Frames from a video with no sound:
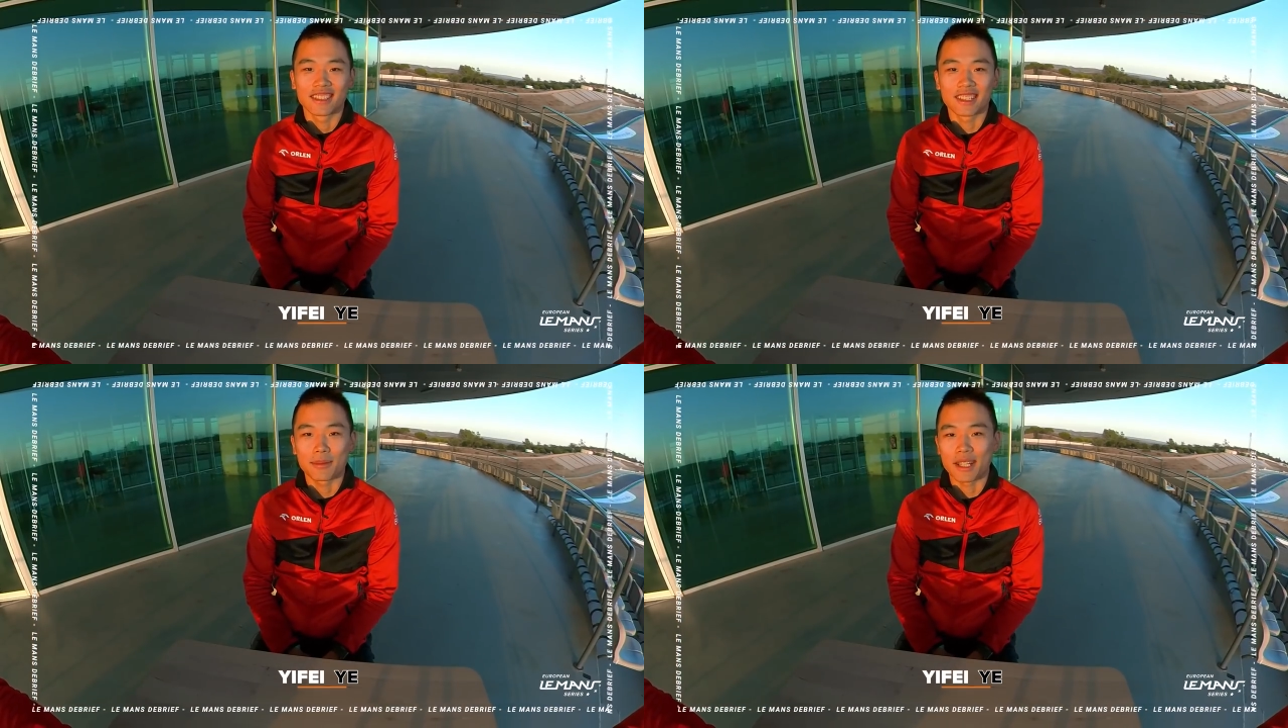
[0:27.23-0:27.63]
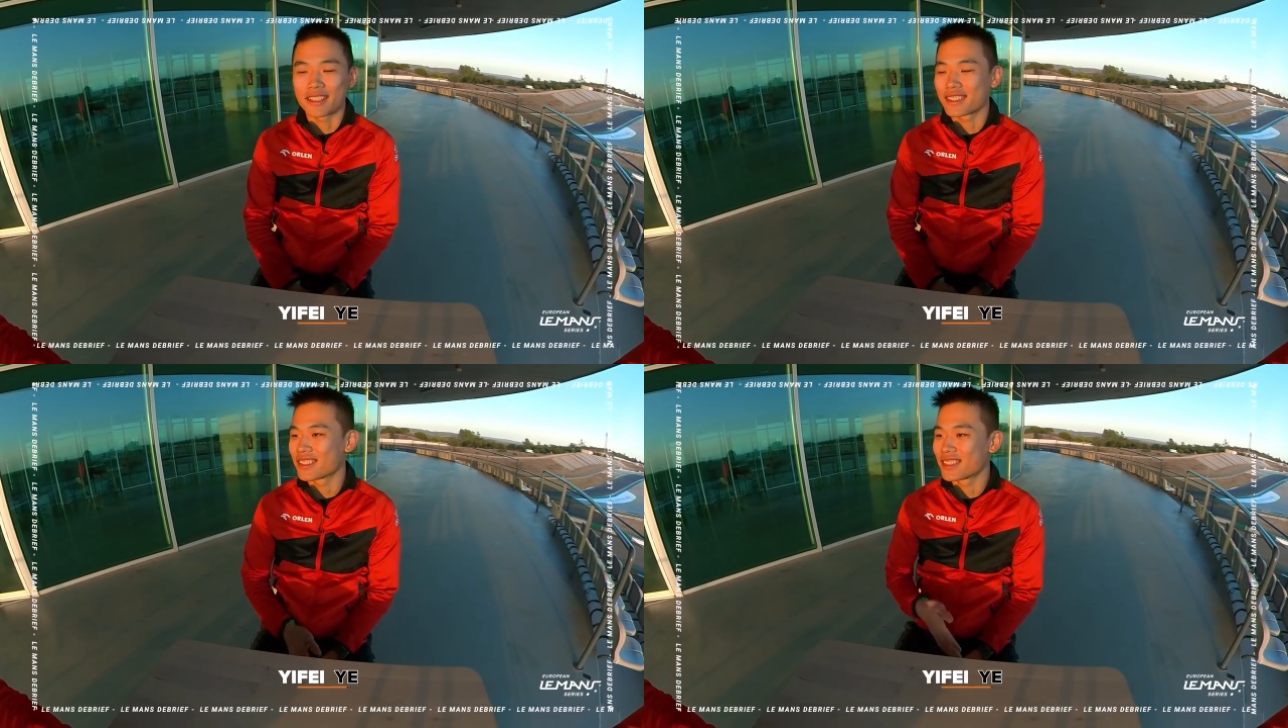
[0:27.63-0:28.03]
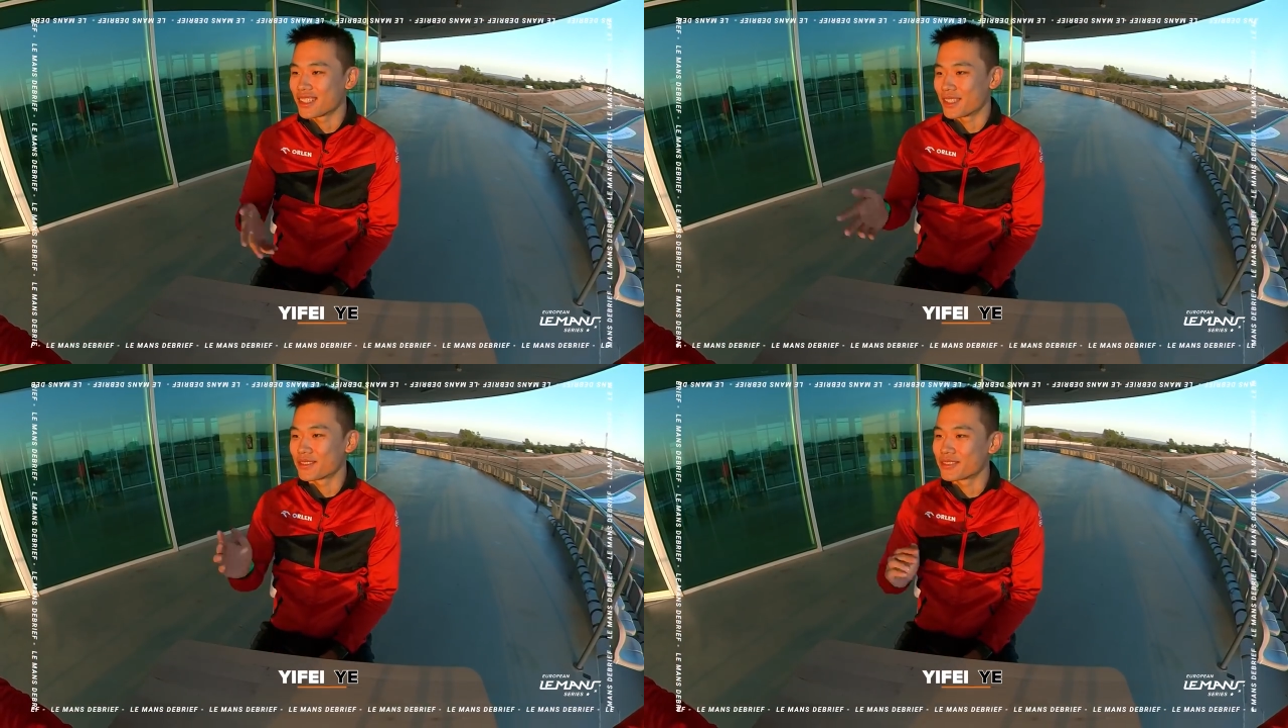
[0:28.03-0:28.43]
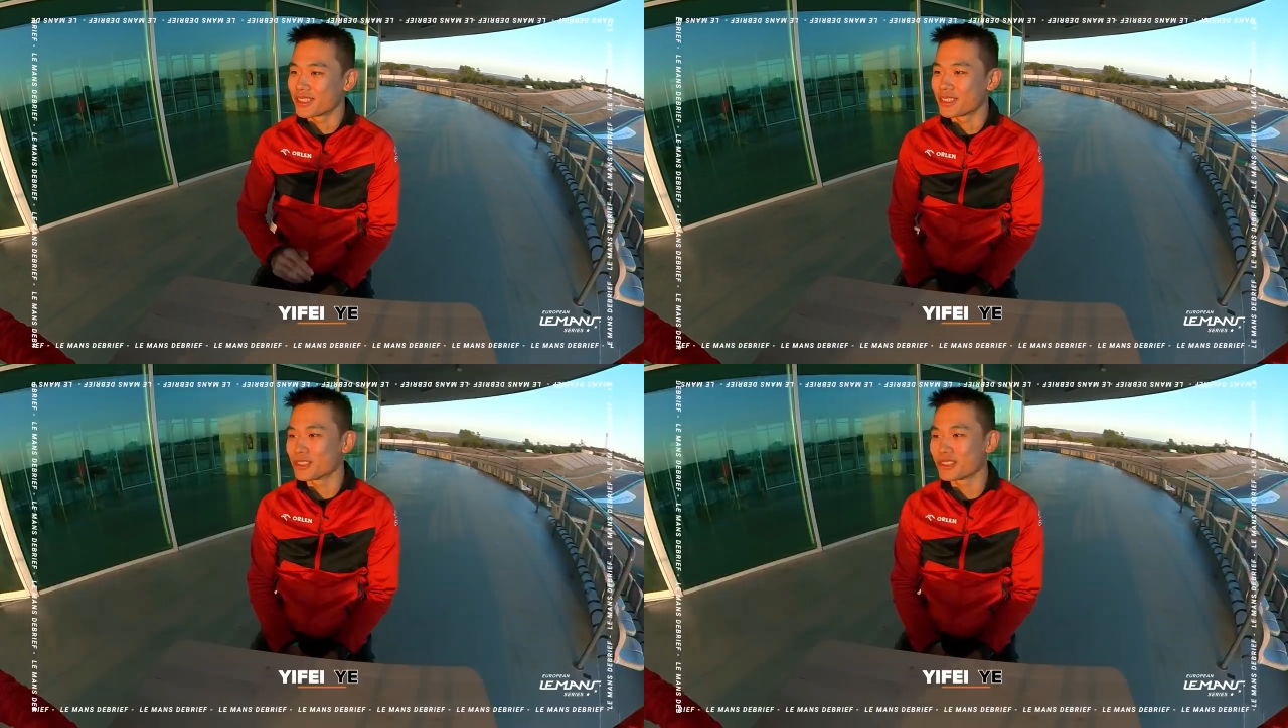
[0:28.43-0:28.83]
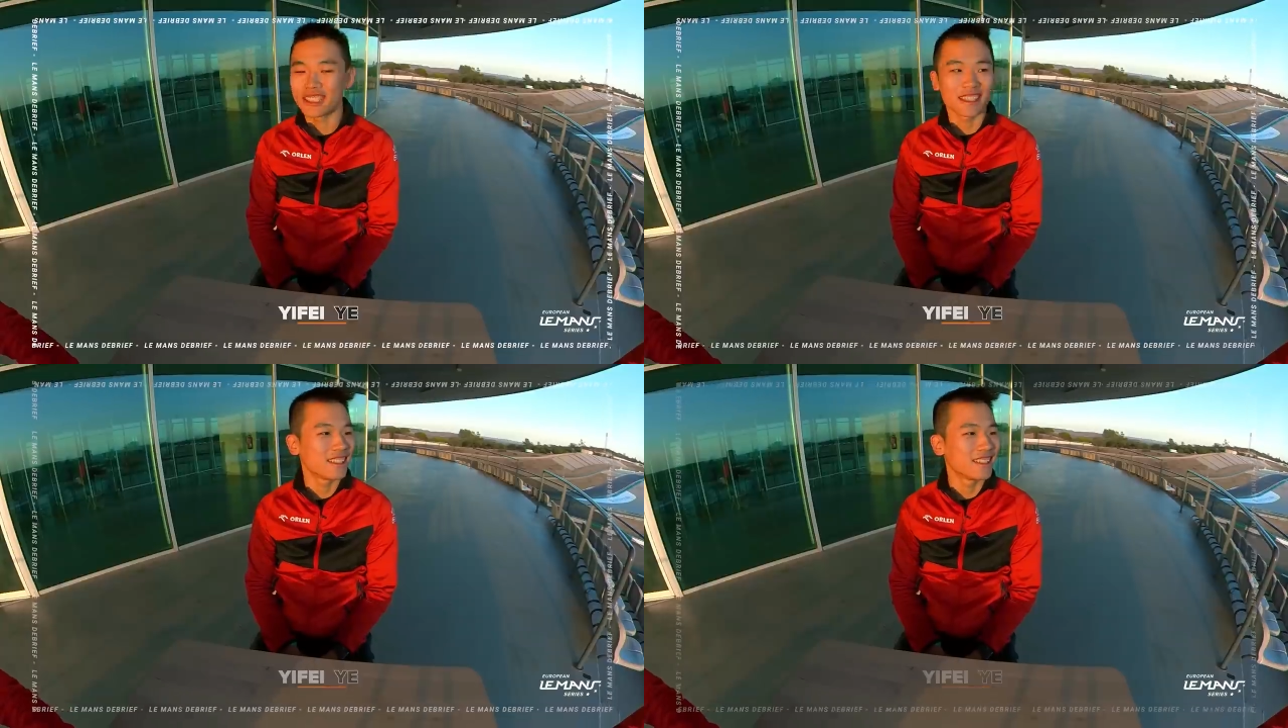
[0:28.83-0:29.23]
teammates of
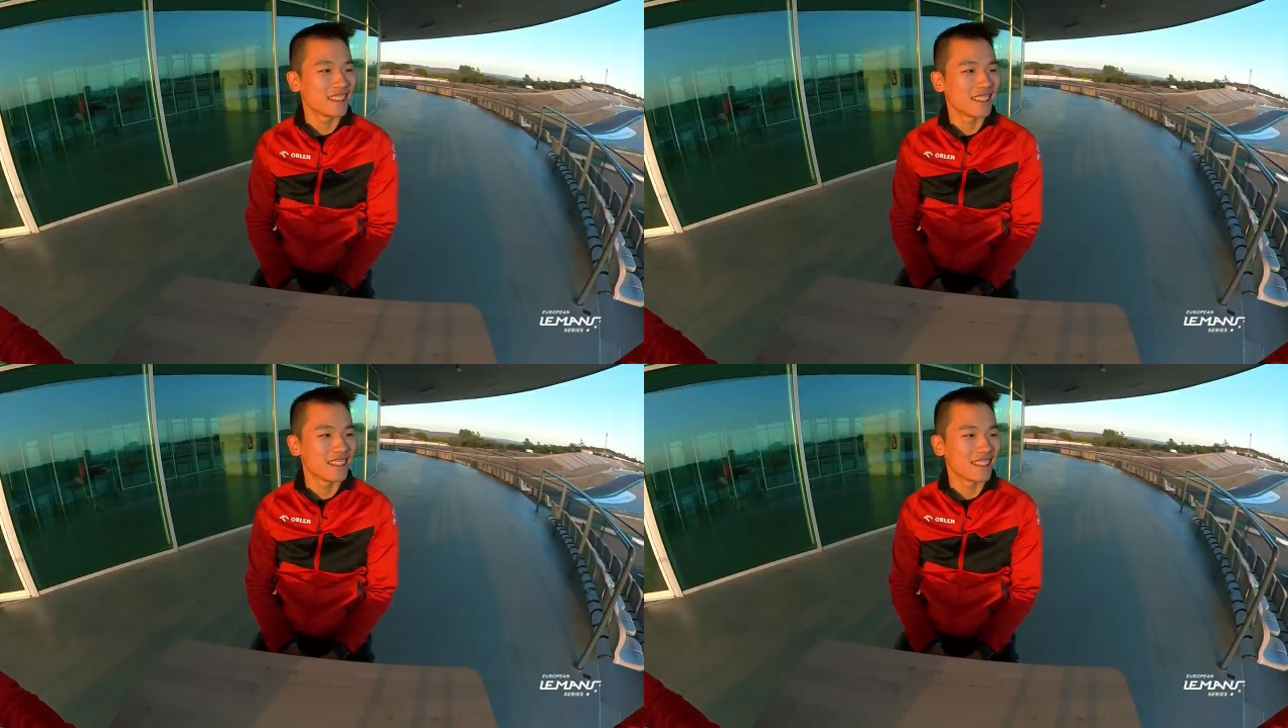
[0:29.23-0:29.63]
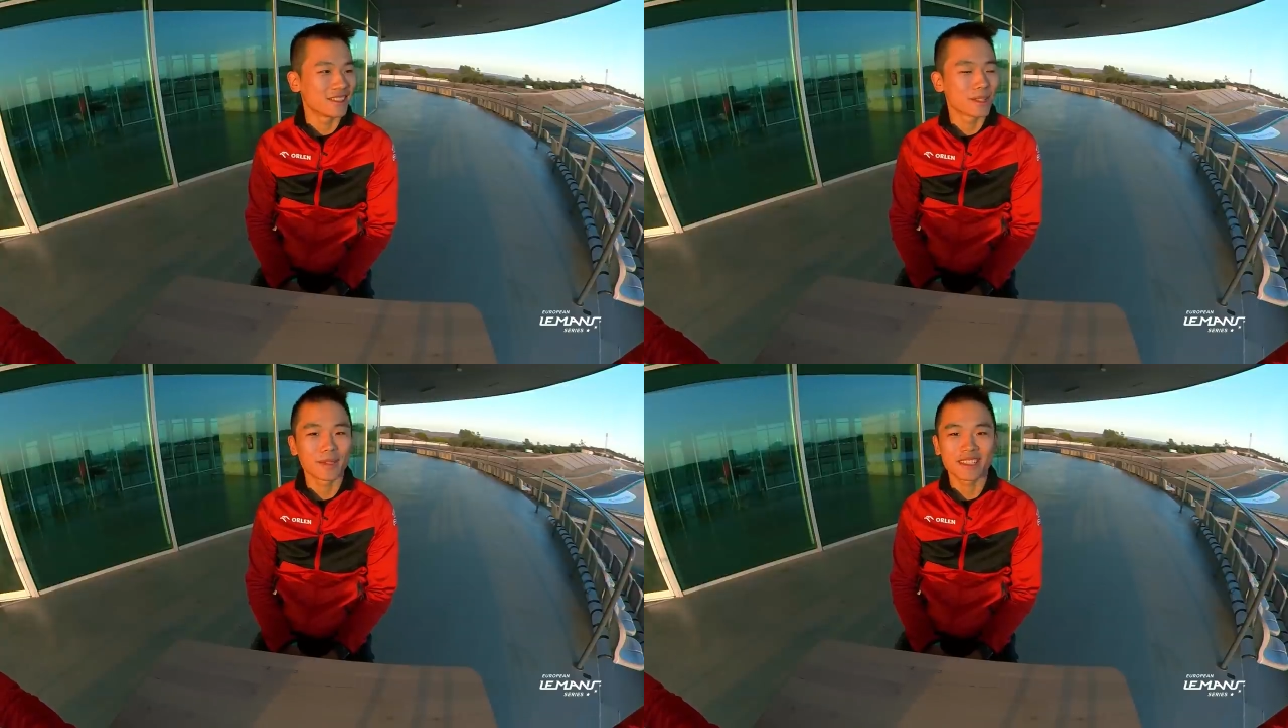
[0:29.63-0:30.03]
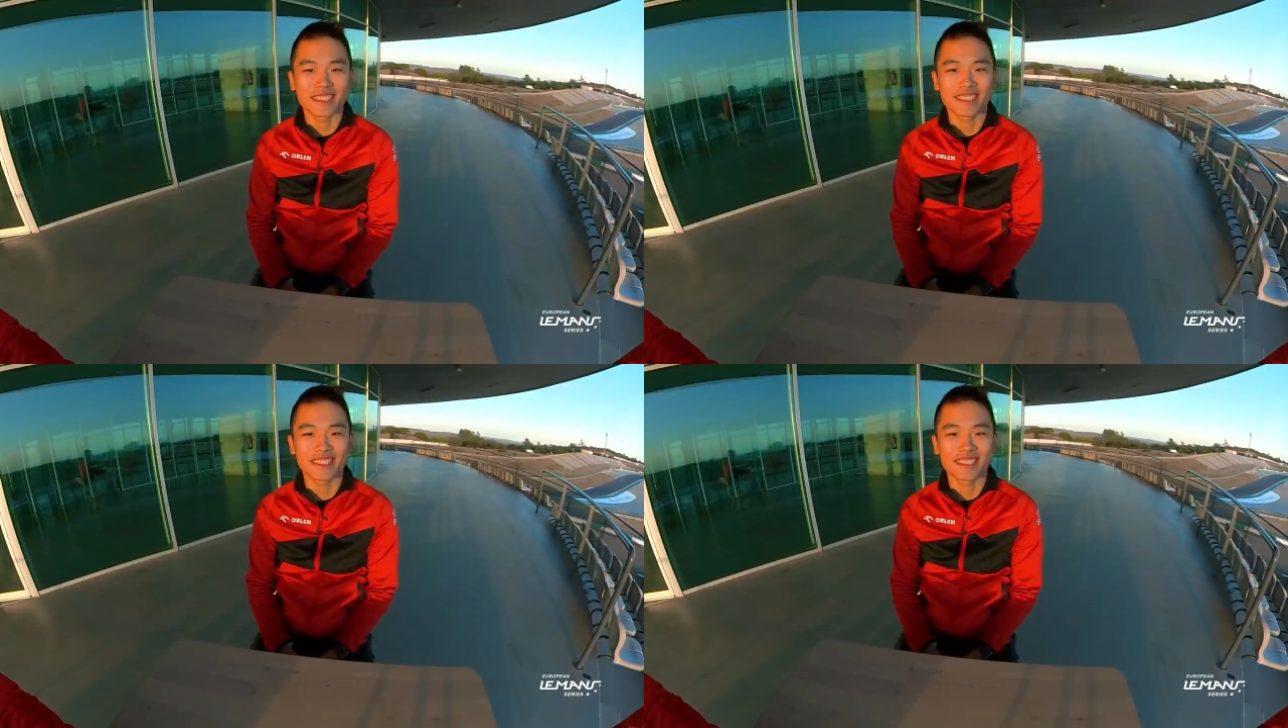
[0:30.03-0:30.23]
Louis and uh, Robert.